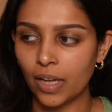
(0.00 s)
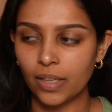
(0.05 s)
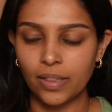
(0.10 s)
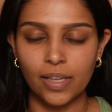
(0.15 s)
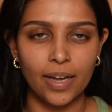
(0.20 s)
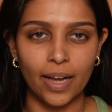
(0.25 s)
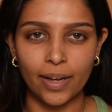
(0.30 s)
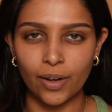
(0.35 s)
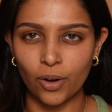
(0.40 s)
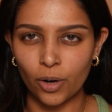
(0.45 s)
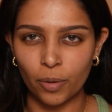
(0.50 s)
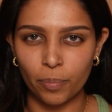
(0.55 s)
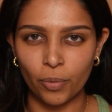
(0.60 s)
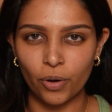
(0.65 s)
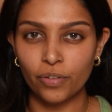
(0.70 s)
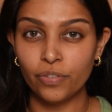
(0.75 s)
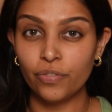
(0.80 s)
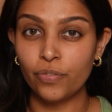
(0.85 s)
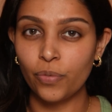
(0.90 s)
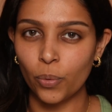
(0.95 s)
I think I got
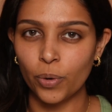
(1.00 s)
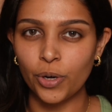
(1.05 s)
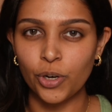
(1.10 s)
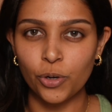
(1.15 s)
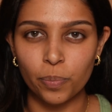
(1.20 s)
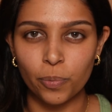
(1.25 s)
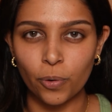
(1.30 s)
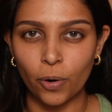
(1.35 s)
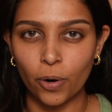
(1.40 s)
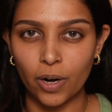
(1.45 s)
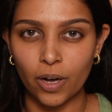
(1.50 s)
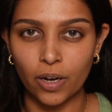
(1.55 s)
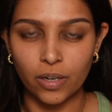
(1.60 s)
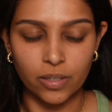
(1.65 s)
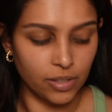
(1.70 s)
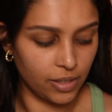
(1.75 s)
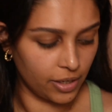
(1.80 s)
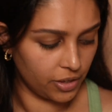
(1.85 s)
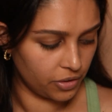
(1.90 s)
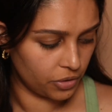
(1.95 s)
about 4 new
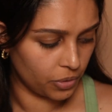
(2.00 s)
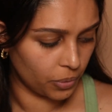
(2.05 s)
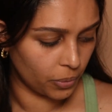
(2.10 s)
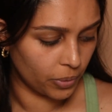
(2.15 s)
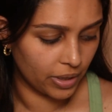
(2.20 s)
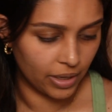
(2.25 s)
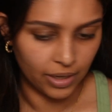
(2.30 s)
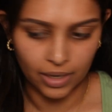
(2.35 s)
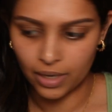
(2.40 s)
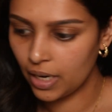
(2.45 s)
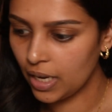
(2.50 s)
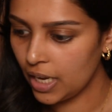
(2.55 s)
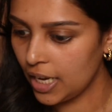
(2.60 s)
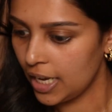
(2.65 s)
products in total,